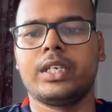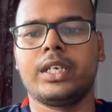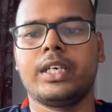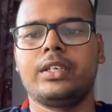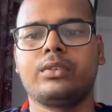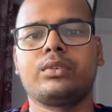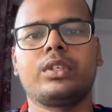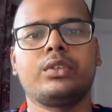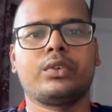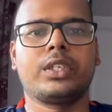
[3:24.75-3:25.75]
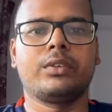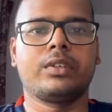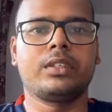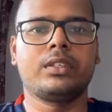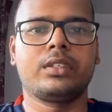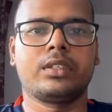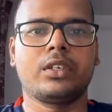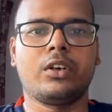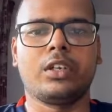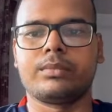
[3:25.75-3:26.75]
and total 21
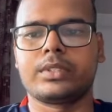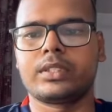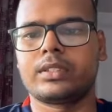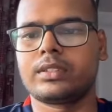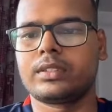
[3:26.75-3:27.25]
columns,